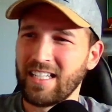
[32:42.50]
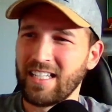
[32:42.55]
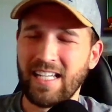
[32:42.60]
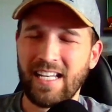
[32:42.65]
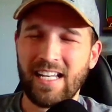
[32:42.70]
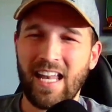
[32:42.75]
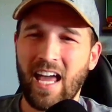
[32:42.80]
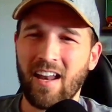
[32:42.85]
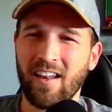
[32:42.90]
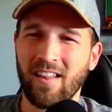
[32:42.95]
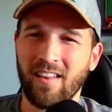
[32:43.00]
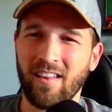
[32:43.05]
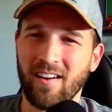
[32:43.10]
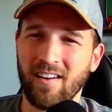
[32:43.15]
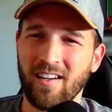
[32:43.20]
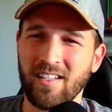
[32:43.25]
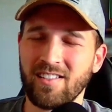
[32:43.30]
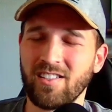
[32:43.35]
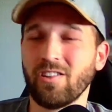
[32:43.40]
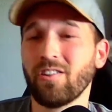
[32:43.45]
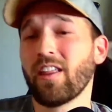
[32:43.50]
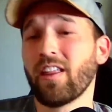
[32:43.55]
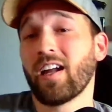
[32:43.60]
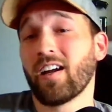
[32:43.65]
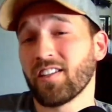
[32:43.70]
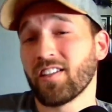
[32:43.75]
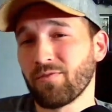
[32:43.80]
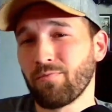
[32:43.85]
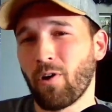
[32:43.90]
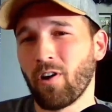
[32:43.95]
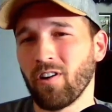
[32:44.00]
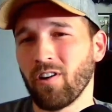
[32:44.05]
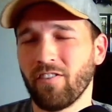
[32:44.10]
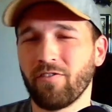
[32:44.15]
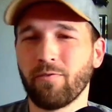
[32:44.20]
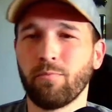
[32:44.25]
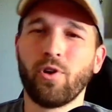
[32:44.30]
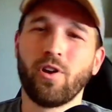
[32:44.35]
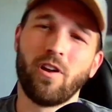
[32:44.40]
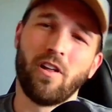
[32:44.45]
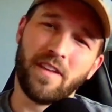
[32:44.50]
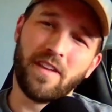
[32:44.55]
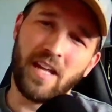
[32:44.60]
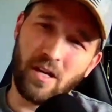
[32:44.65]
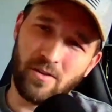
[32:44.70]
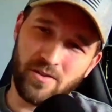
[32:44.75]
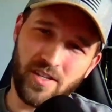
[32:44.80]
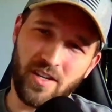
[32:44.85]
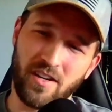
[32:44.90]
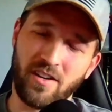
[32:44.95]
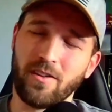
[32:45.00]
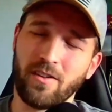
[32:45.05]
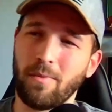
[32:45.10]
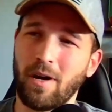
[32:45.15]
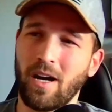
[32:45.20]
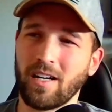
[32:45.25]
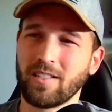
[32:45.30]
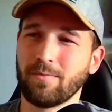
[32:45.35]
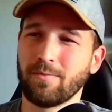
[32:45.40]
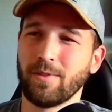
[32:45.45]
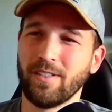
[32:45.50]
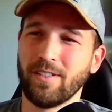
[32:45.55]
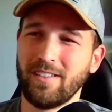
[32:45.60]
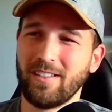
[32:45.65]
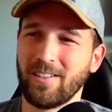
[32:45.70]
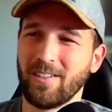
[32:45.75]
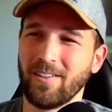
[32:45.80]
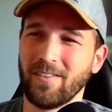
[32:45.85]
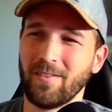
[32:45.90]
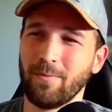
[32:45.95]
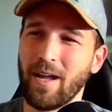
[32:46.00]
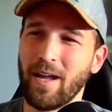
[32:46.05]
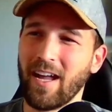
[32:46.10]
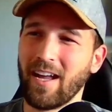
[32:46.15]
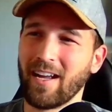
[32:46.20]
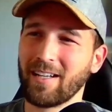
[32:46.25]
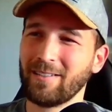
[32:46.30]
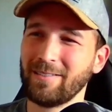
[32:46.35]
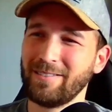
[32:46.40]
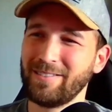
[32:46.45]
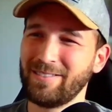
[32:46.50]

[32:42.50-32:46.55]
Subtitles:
and get it out of there until they got smart enough to put it on the outside of the box, or the bag.